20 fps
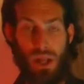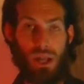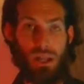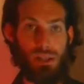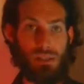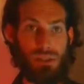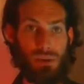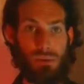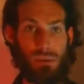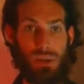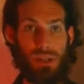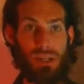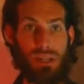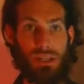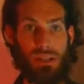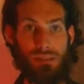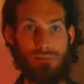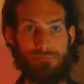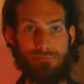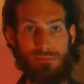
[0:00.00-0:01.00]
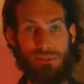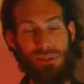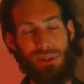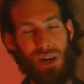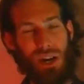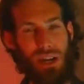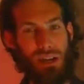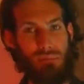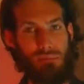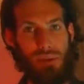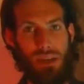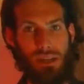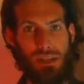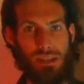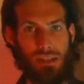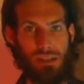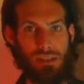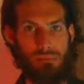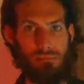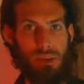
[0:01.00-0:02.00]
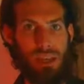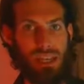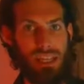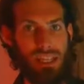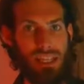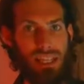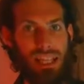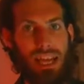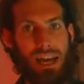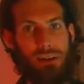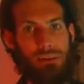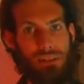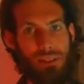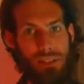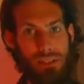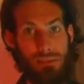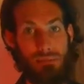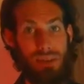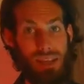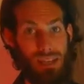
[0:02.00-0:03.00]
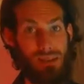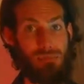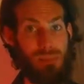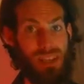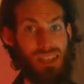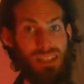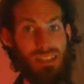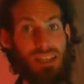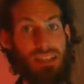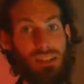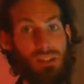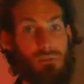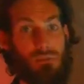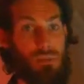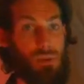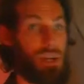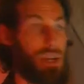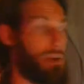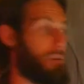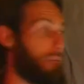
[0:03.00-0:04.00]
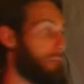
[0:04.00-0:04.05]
So we're going to try and make an allowance to make it make sense for you.